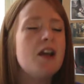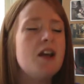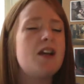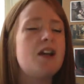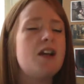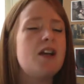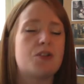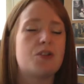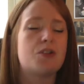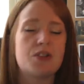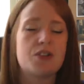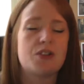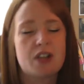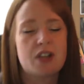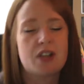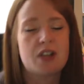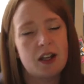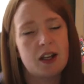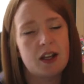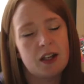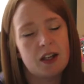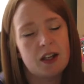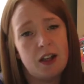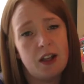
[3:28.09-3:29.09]
He's also
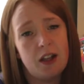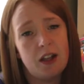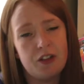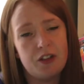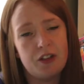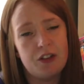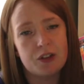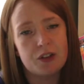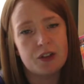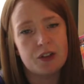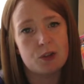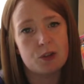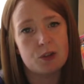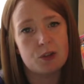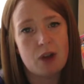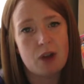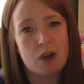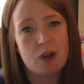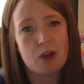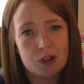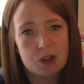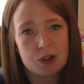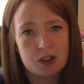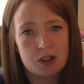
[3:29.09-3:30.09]
taken a leaf from
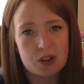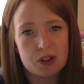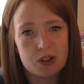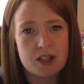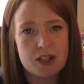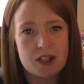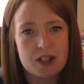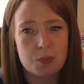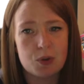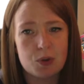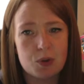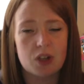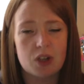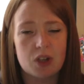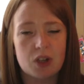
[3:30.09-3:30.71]
Groundhog Day's book,